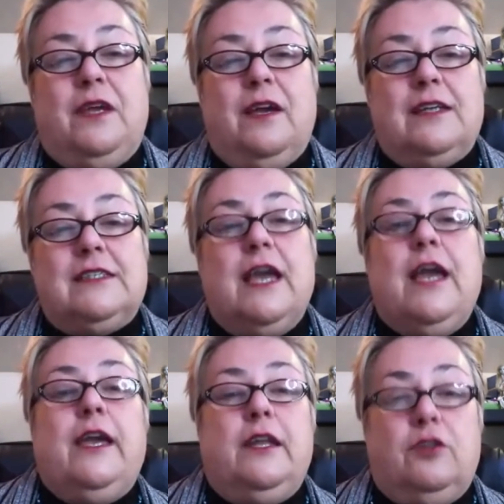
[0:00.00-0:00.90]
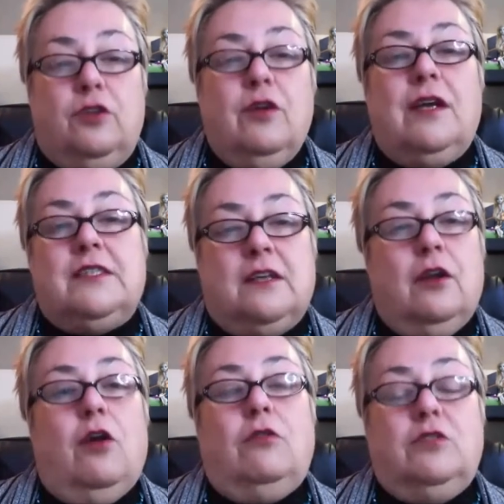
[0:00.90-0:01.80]
Because it took us a
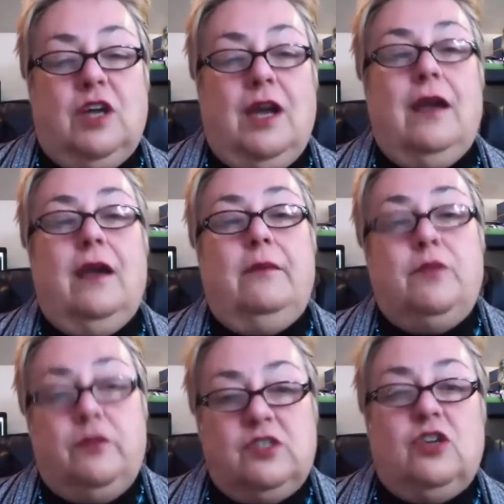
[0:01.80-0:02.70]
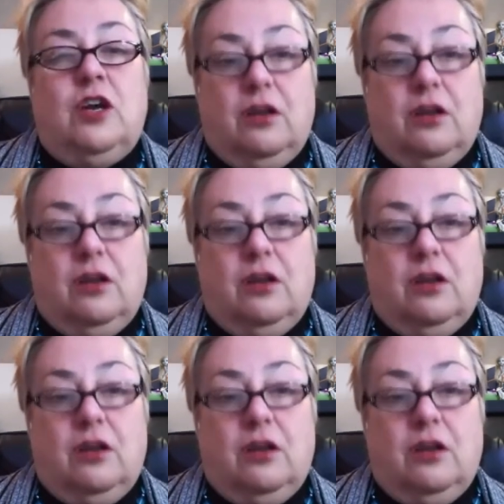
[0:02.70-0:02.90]
long time to start